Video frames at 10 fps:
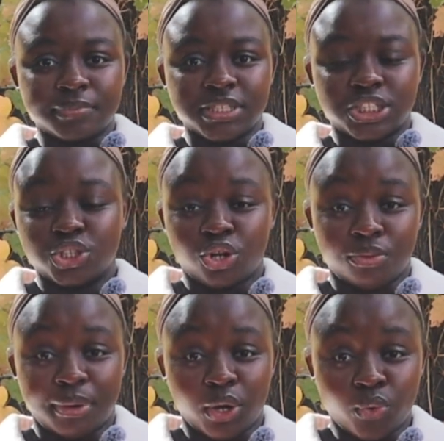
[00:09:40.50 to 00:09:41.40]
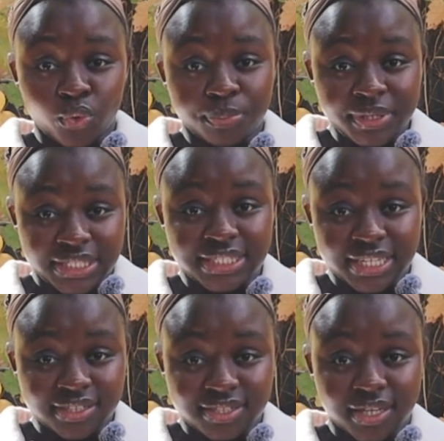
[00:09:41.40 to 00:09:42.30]
since they're not my core
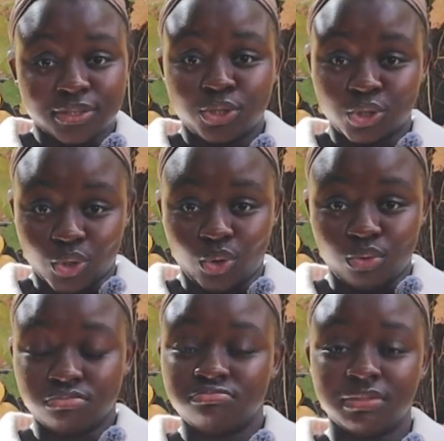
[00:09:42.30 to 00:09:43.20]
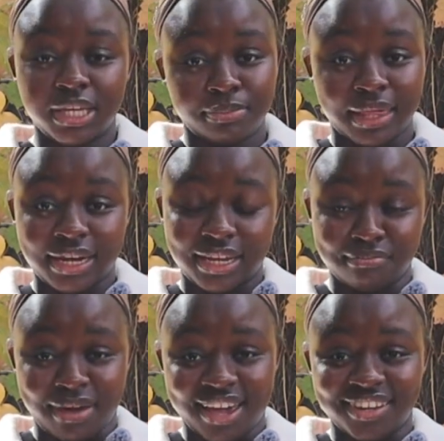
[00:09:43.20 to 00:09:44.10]
pieces, so keep that
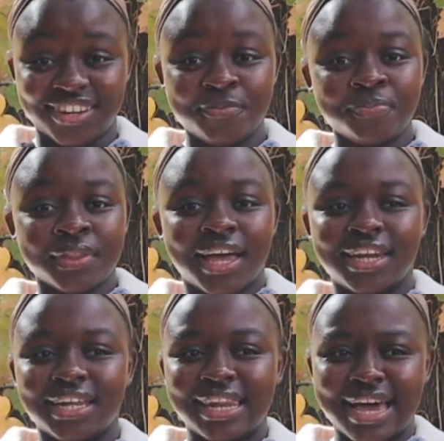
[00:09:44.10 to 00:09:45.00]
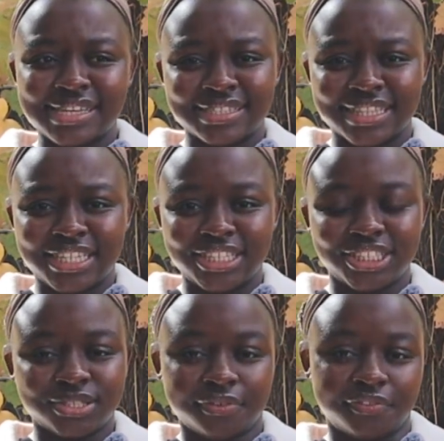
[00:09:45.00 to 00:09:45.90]
in mind. And then lastly,
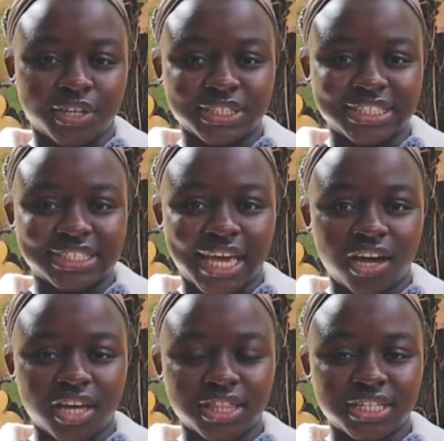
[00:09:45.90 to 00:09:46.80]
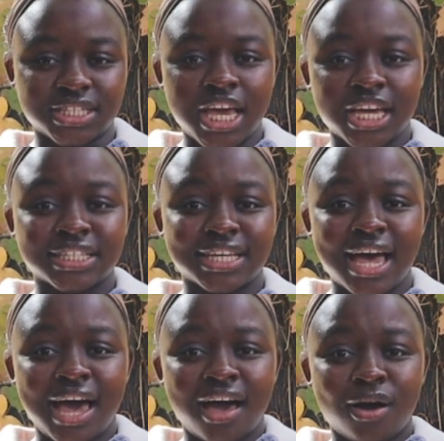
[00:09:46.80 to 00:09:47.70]
just for funsies, I got this because
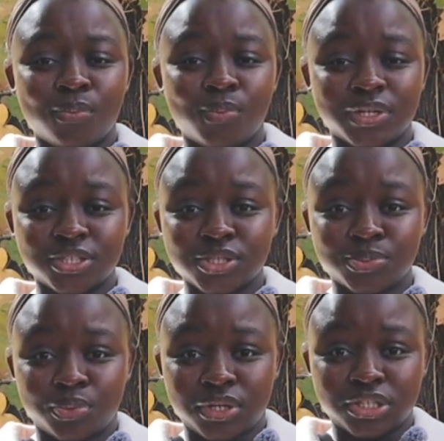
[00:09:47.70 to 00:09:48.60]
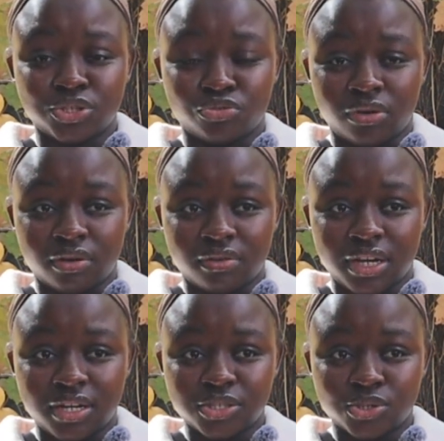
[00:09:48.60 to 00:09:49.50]
winter is pretty dreary,